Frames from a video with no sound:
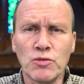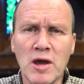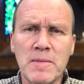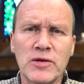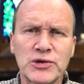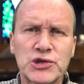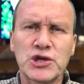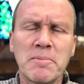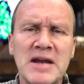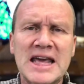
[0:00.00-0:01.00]
Maybe there's
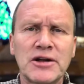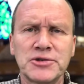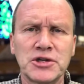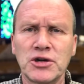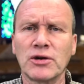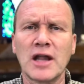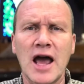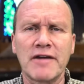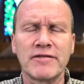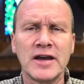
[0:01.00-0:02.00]
somebody else in your
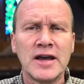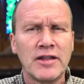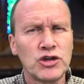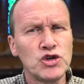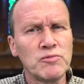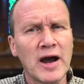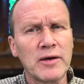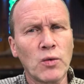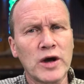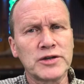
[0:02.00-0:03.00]
life that you
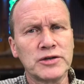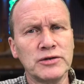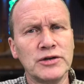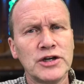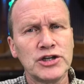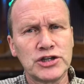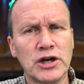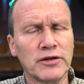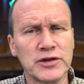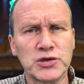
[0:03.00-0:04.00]
might want to
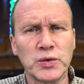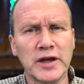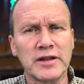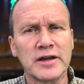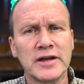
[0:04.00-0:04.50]
share this with.